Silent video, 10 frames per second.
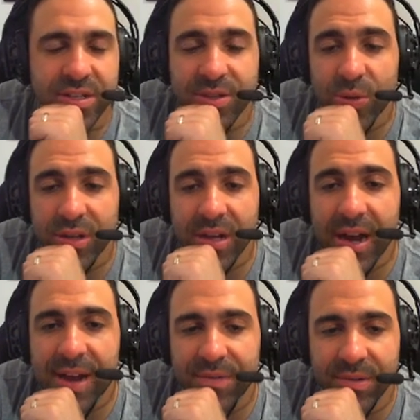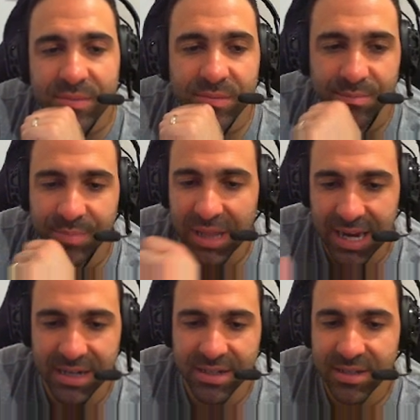Look, I haven't
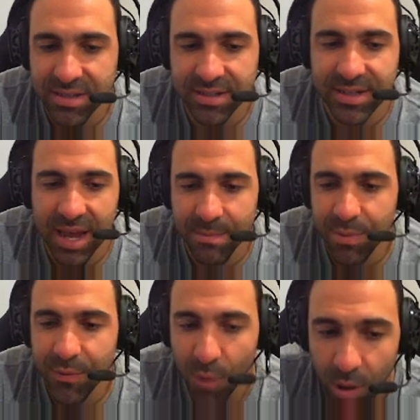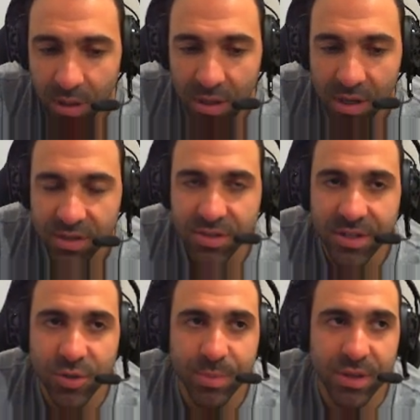played this game before. So
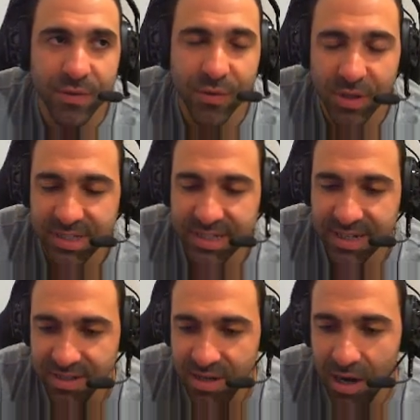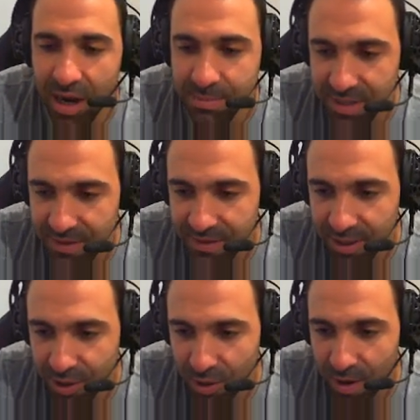this will be the first season that I'm giving
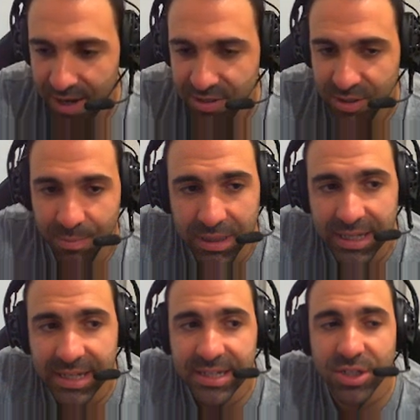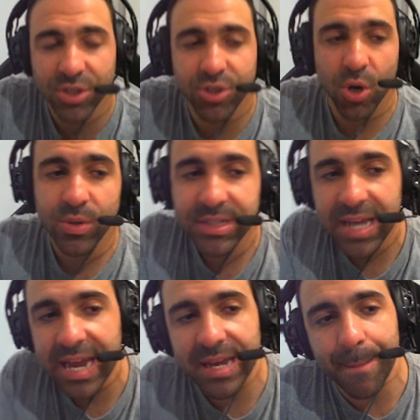it a crack. So please don't
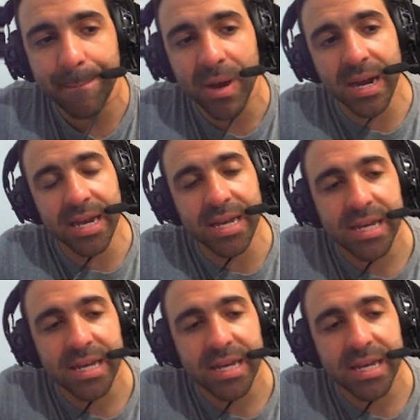take my